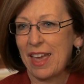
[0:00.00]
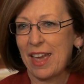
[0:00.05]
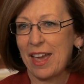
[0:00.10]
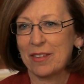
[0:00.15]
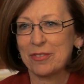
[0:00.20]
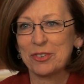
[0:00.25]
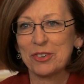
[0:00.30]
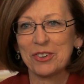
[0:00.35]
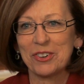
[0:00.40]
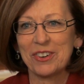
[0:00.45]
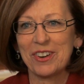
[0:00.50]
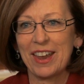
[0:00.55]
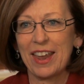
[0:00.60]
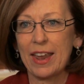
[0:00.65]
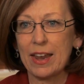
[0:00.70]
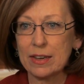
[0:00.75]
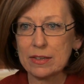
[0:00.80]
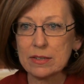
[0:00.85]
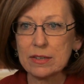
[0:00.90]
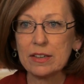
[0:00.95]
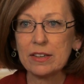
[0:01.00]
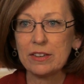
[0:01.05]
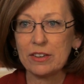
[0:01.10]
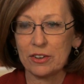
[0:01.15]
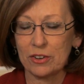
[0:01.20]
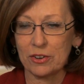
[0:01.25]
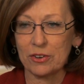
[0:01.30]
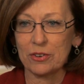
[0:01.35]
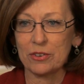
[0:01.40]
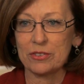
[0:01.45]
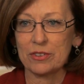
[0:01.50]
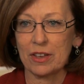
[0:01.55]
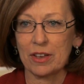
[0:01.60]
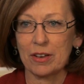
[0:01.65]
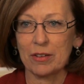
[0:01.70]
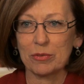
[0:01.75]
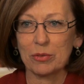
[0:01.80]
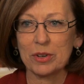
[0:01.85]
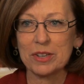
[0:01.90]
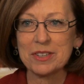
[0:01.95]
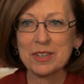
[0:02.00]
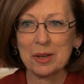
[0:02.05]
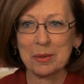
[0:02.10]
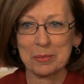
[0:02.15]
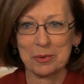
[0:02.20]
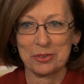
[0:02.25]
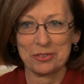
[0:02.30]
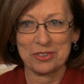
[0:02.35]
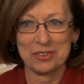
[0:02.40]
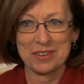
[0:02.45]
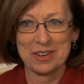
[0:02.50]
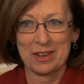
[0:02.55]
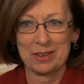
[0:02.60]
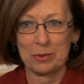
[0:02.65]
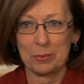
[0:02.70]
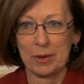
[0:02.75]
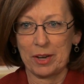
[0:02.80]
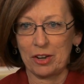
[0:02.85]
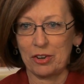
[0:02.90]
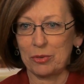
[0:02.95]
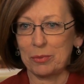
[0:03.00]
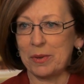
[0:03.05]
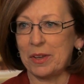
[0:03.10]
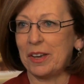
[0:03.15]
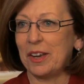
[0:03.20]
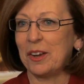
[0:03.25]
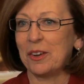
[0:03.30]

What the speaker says: After 18 years of retail merchandise management,